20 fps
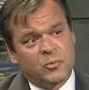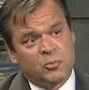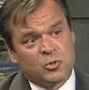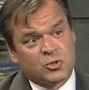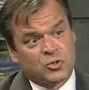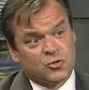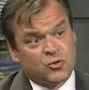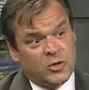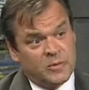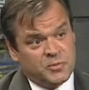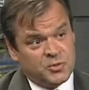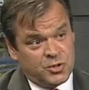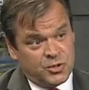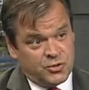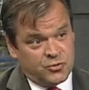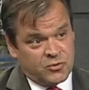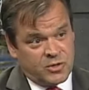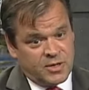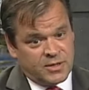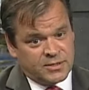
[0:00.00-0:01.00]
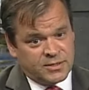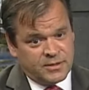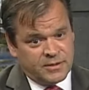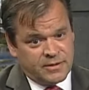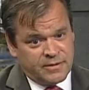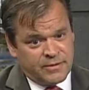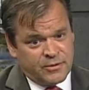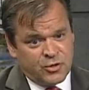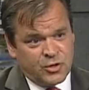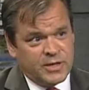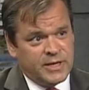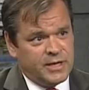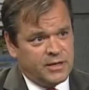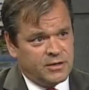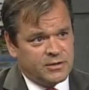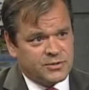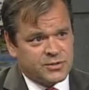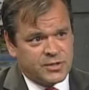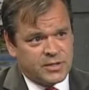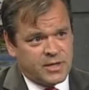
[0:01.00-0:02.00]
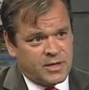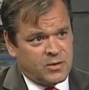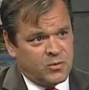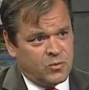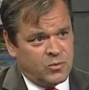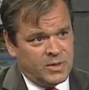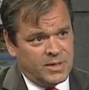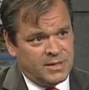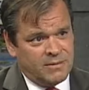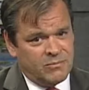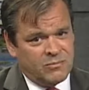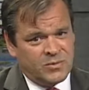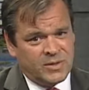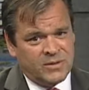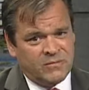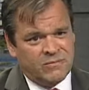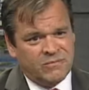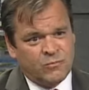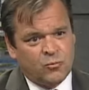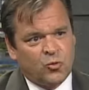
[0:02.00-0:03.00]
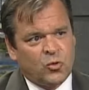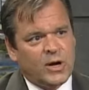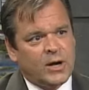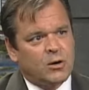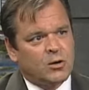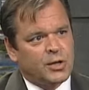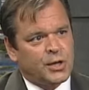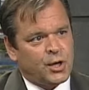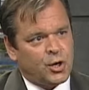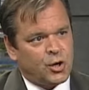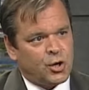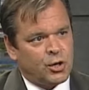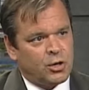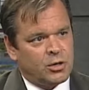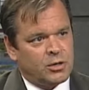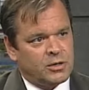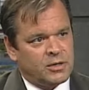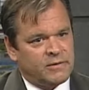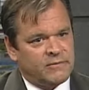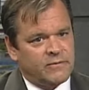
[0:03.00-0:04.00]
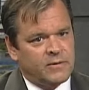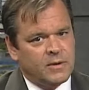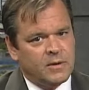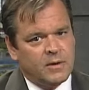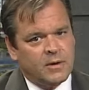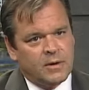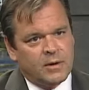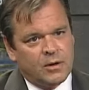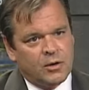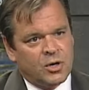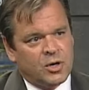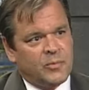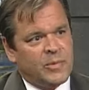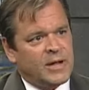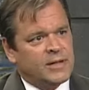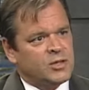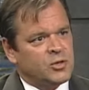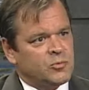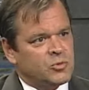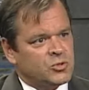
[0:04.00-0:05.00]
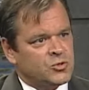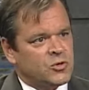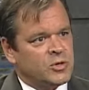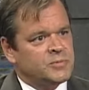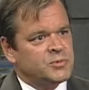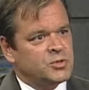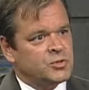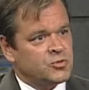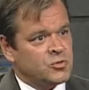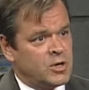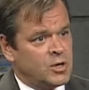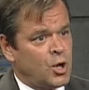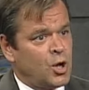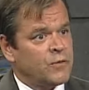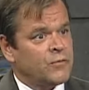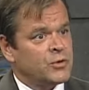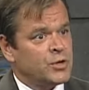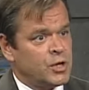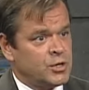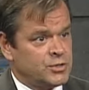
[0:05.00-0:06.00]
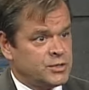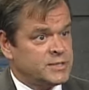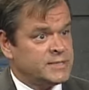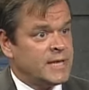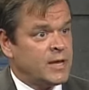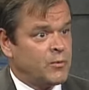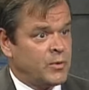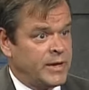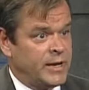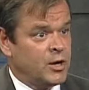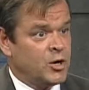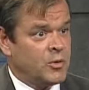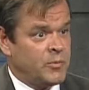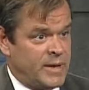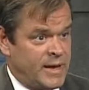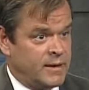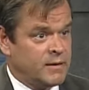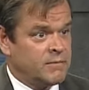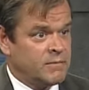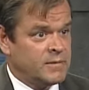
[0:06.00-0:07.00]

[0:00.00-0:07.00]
prescription drugs, you know, 30 years ago, we, we rarely heard of heard about the prescription drug overdoses that we hear about